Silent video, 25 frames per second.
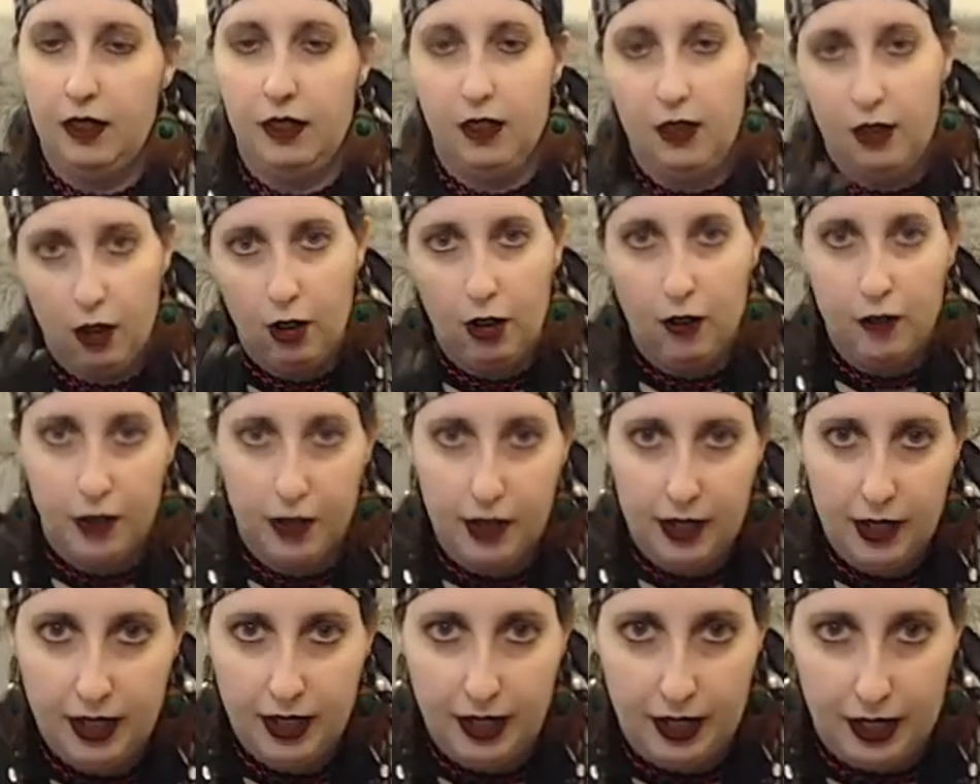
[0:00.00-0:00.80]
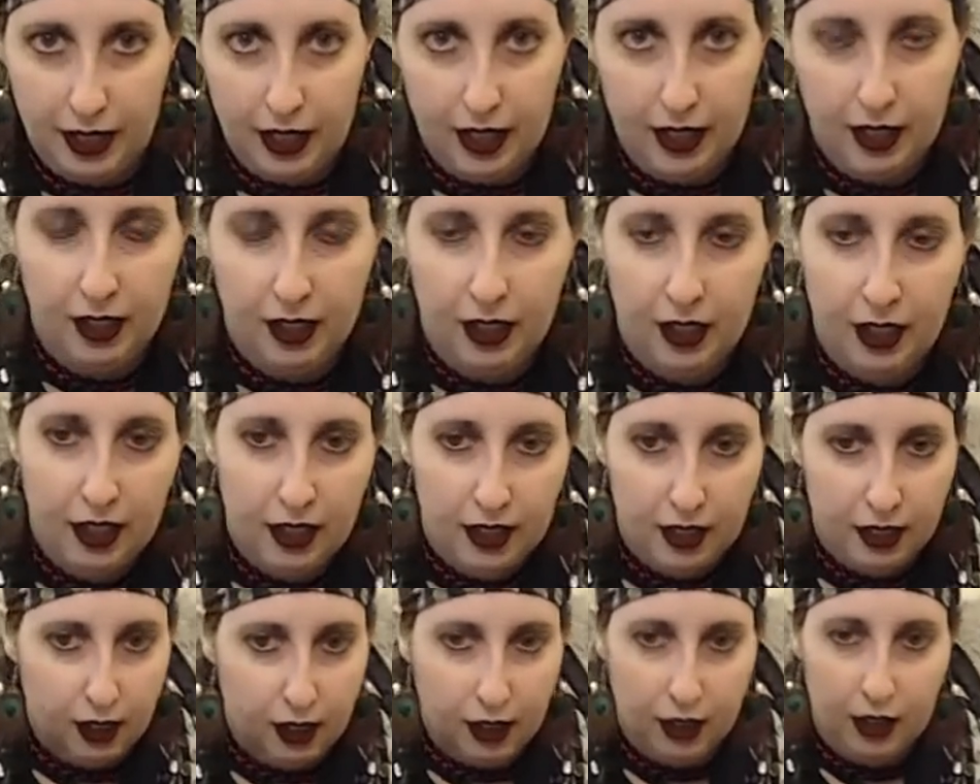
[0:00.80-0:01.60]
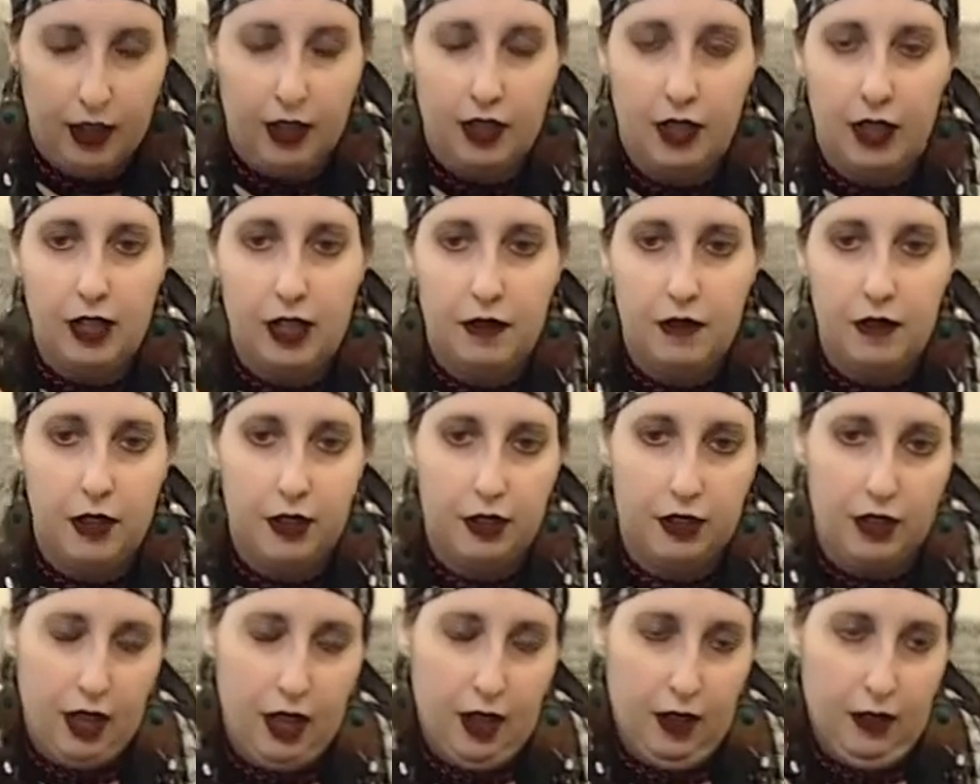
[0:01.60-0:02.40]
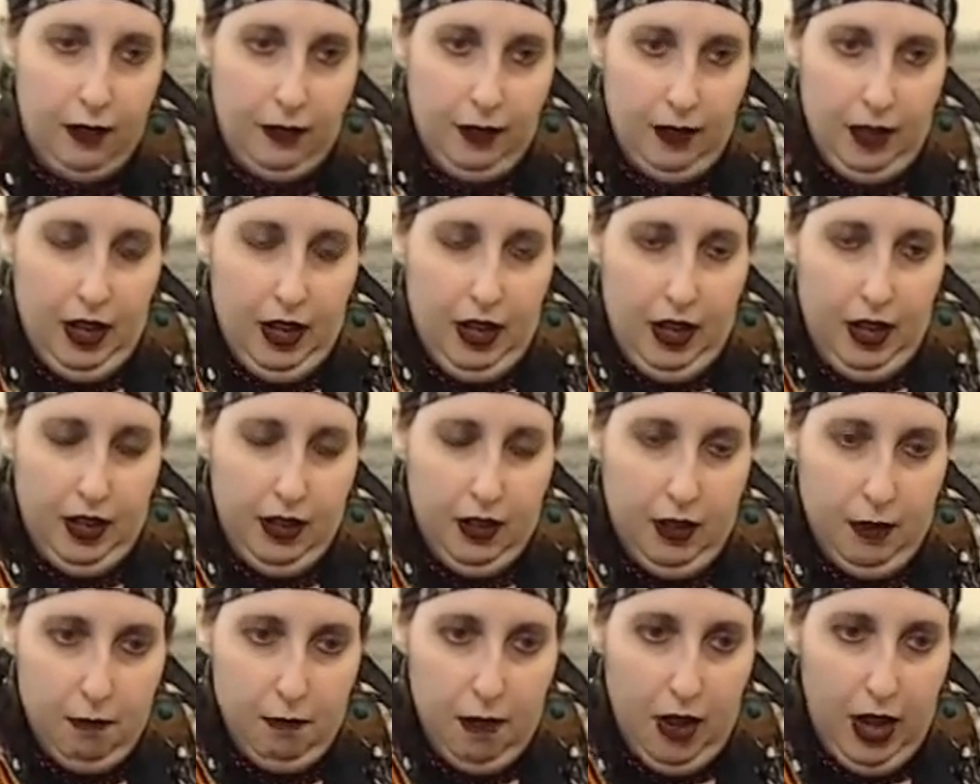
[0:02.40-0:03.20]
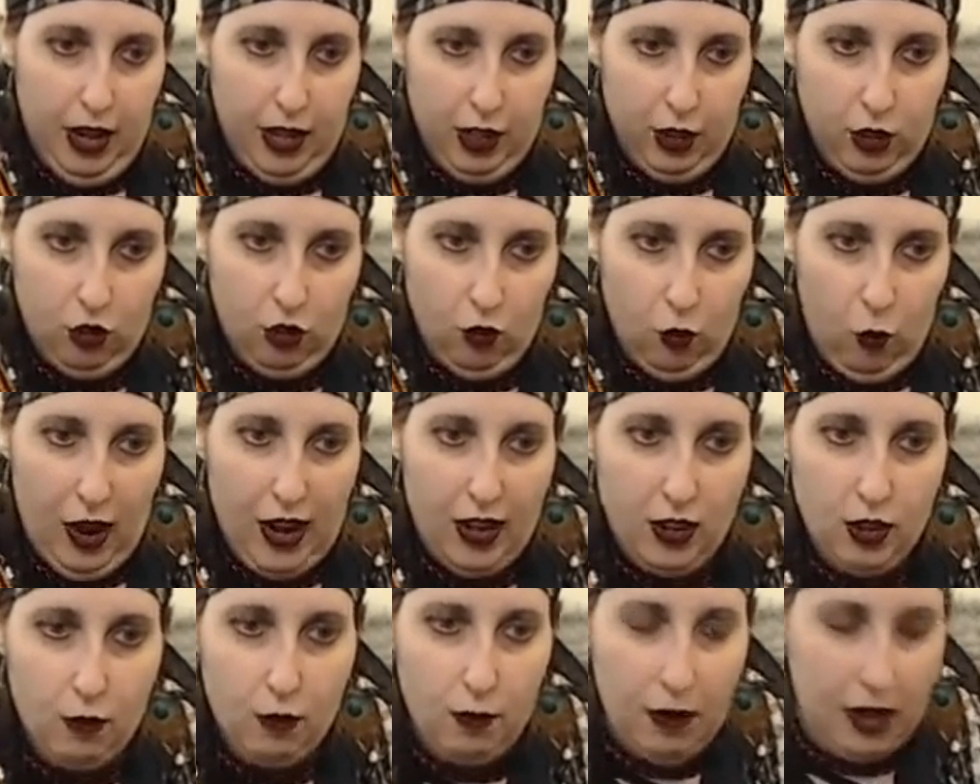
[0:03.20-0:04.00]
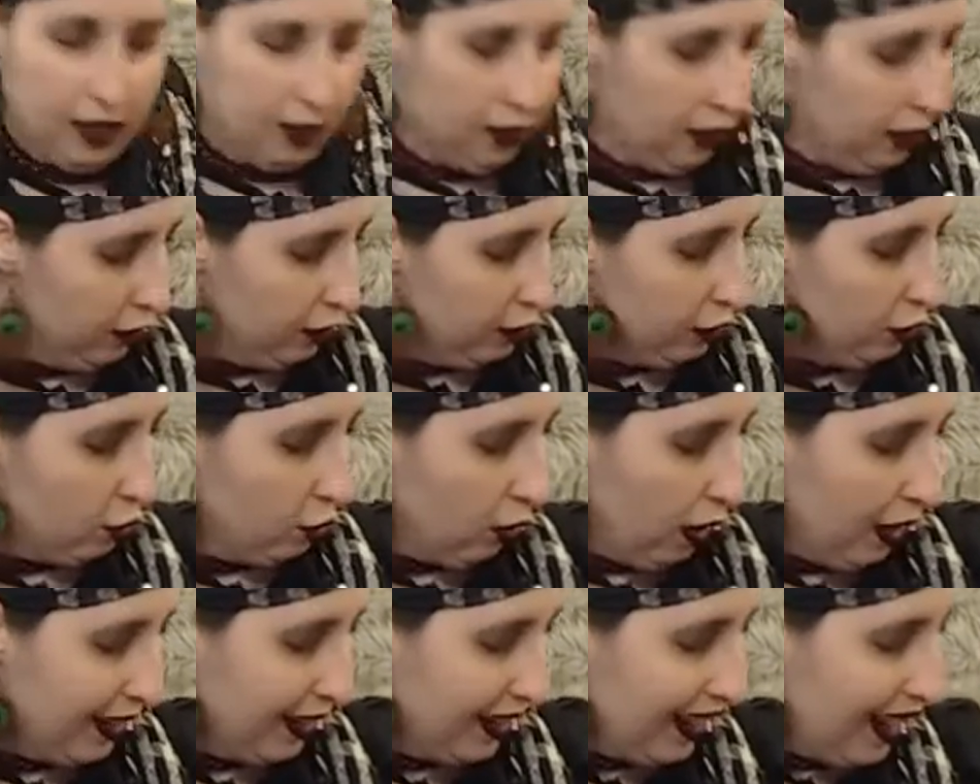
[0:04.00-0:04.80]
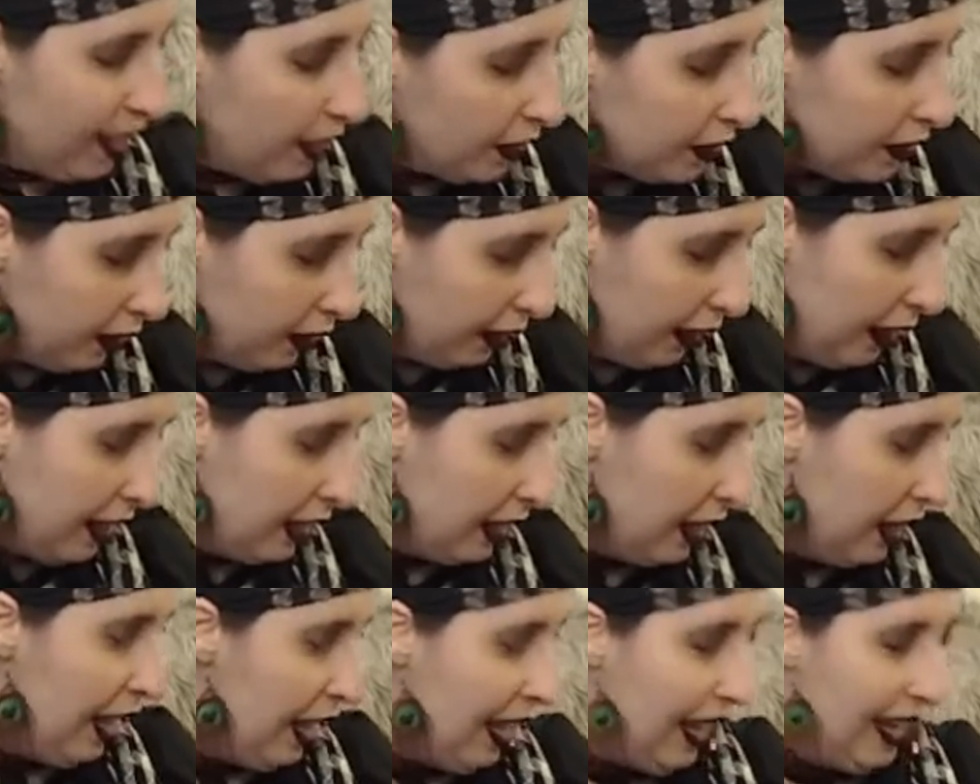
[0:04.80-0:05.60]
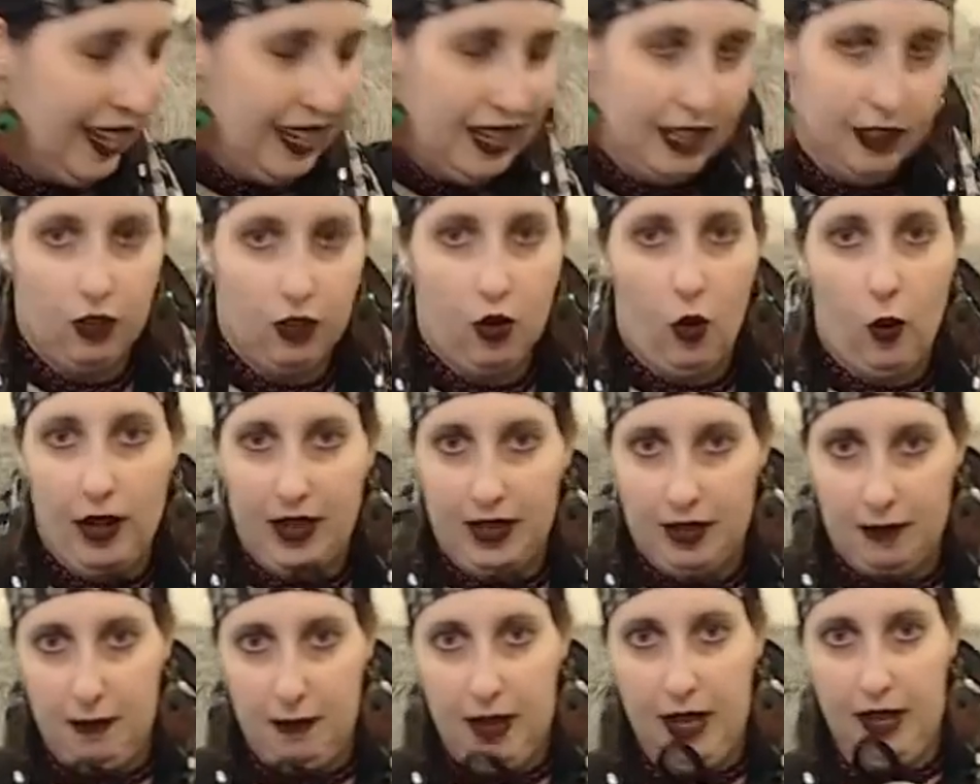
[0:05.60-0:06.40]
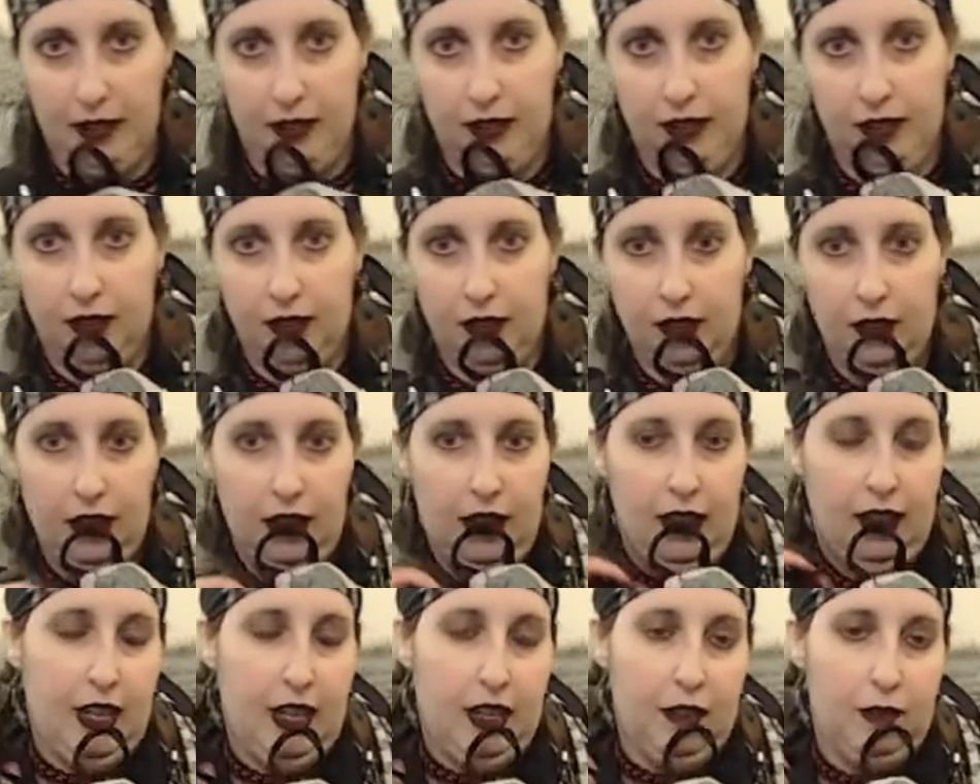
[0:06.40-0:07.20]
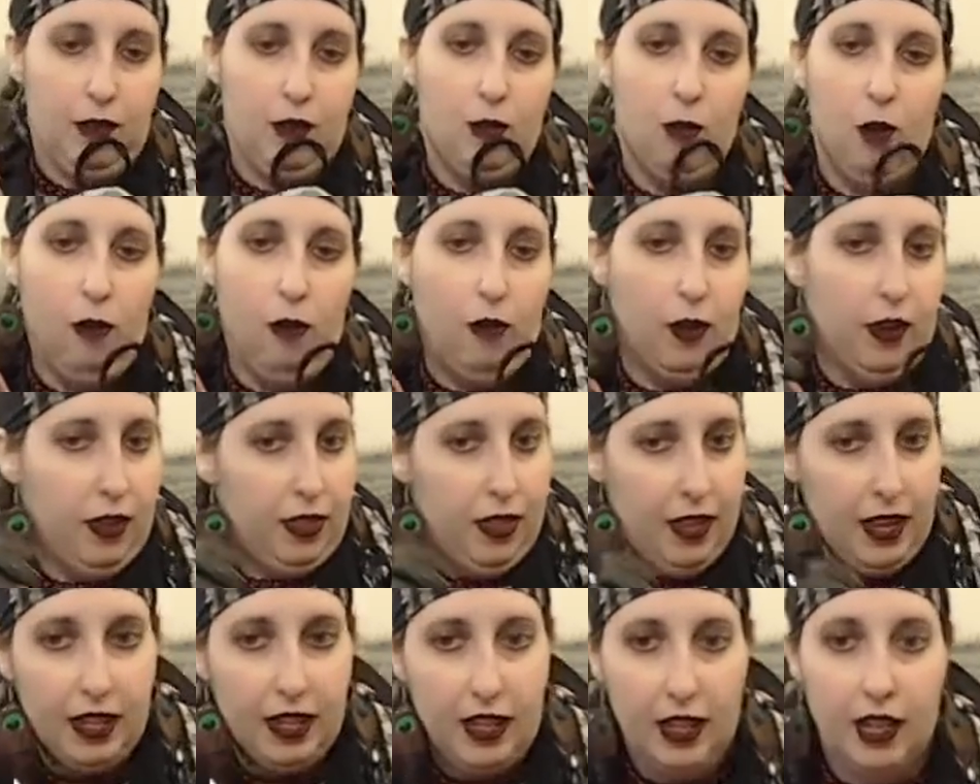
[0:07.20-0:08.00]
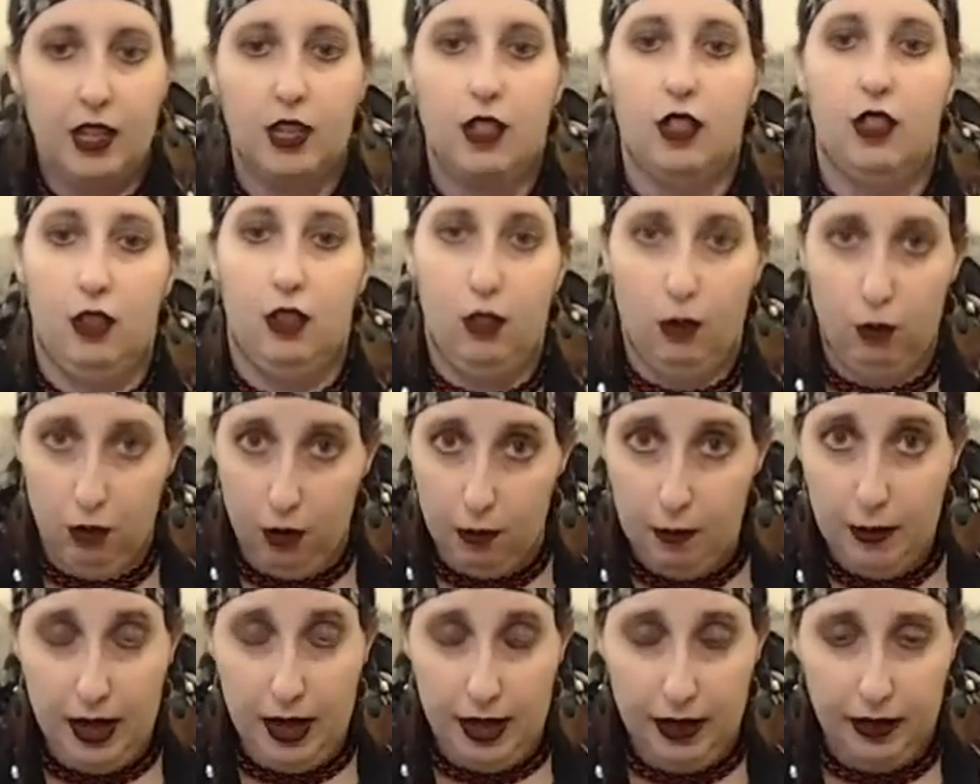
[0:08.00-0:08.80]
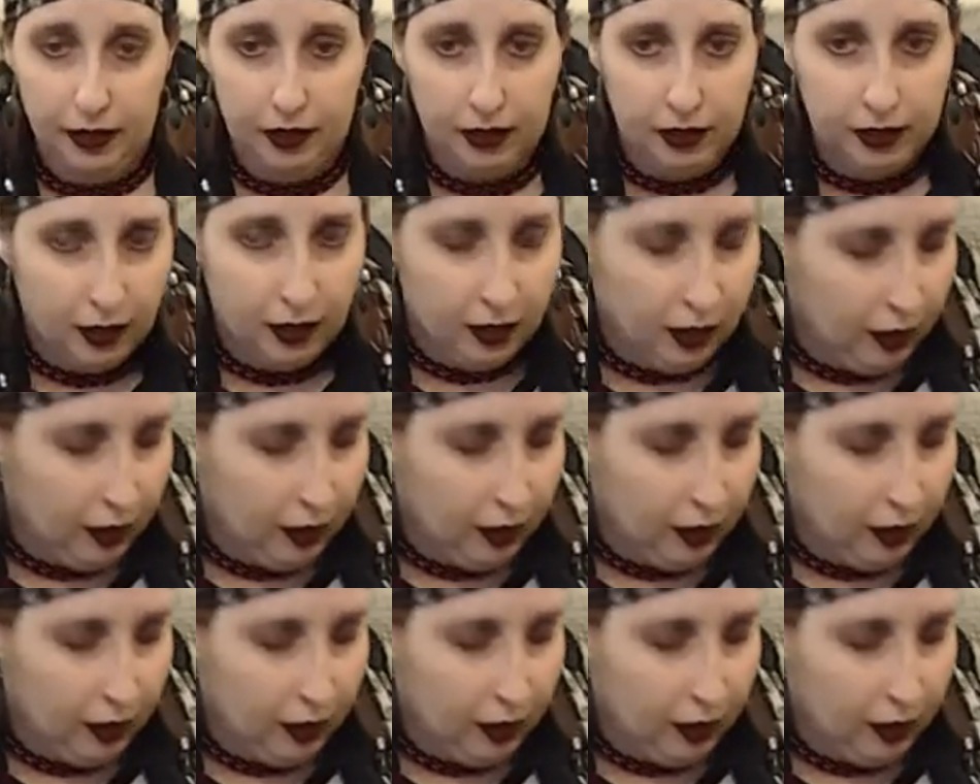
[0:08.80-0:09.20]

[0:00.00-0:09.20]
You're overthinking it. You're going to give yourself, your mind, way too many things to try to calculate, and it's going to miss. If you overthink it, you will miss.